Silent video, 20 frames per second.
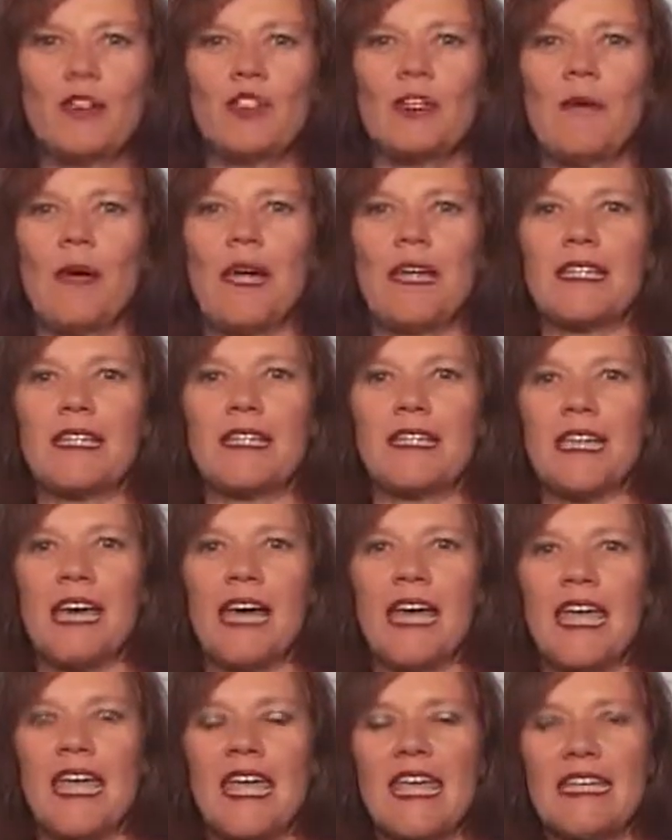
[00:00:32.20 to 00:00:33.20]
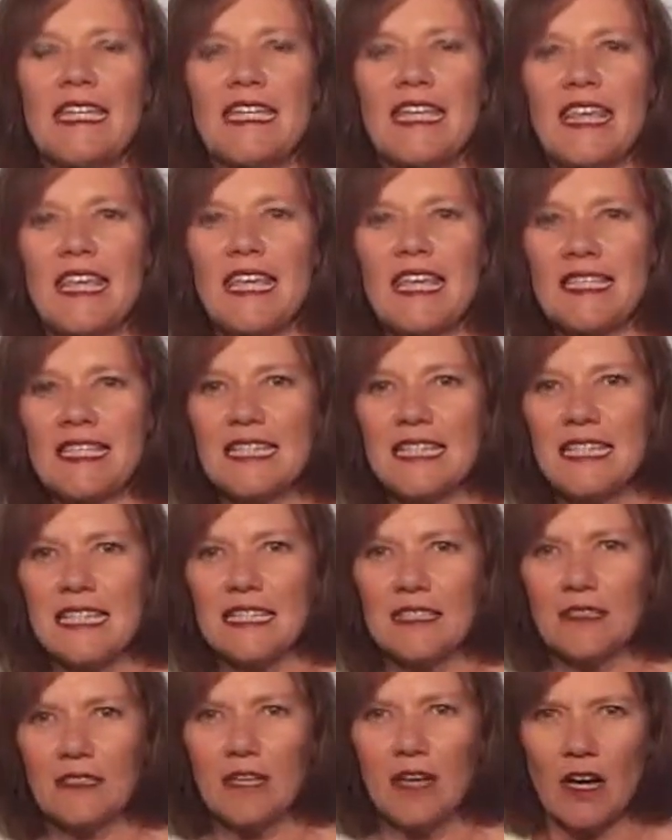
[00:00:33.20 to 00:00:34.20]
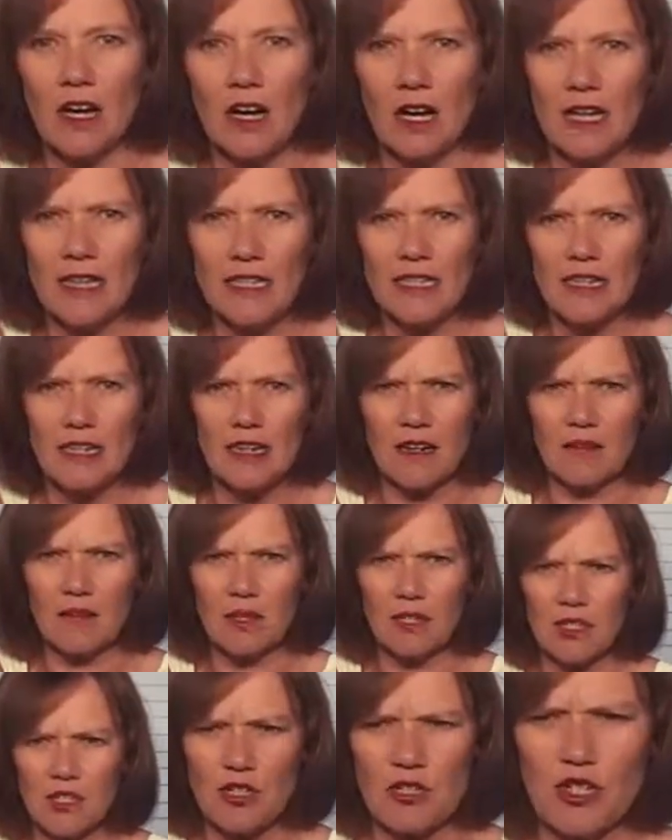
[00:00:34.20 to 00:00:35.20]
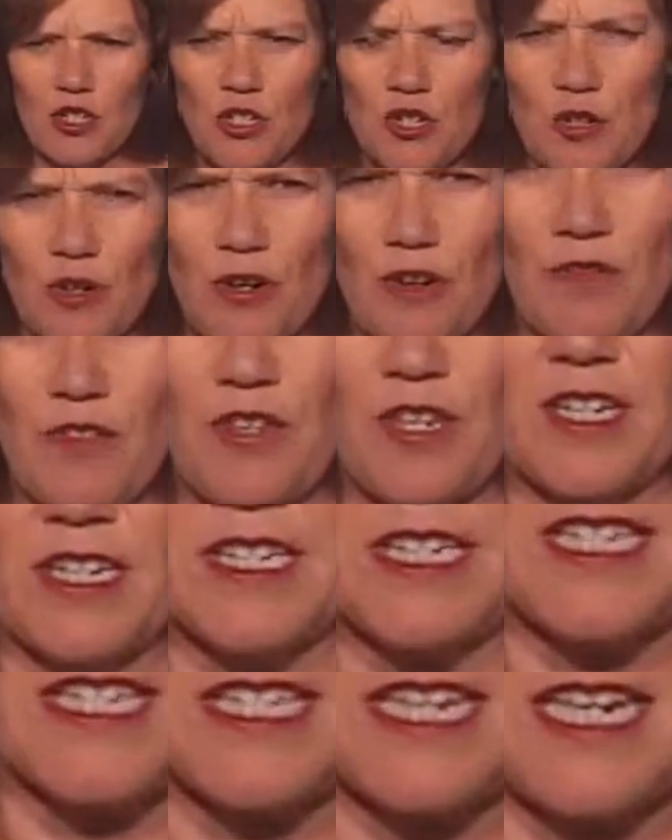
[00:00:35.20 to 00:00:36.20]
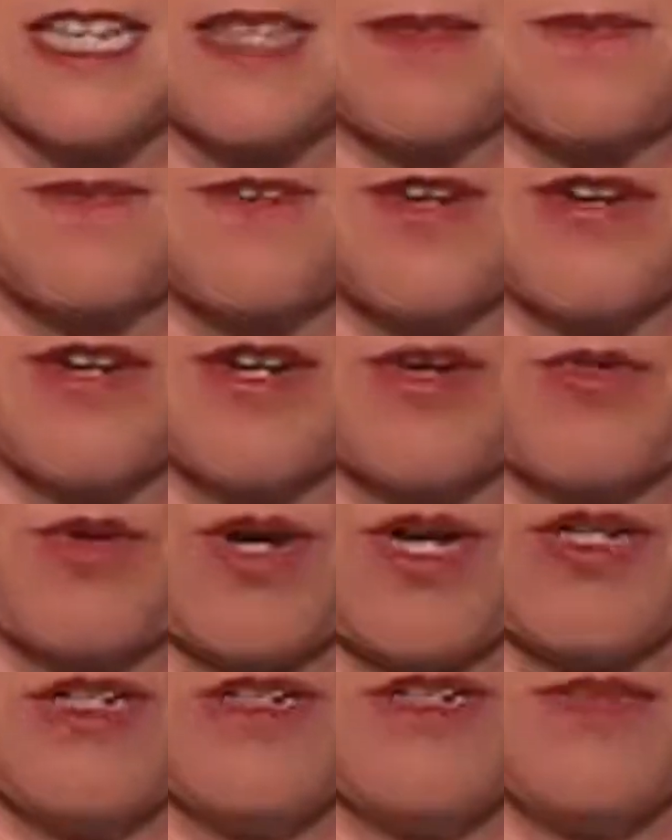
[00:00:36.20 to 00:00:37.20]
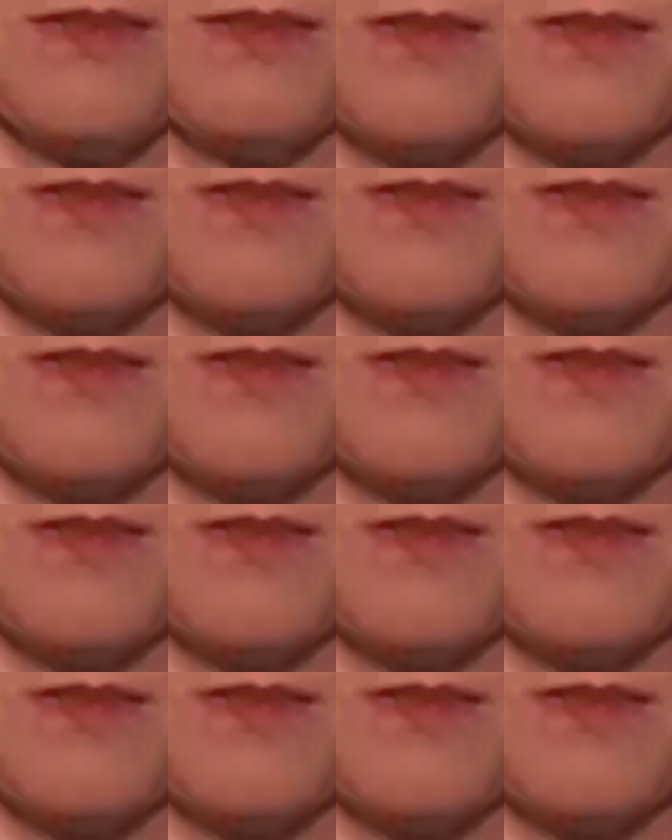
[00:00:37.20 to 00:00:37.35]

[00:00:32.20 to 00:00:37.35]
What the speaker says: to you about today is these little guys, and I'm not too sure if you can see them very well,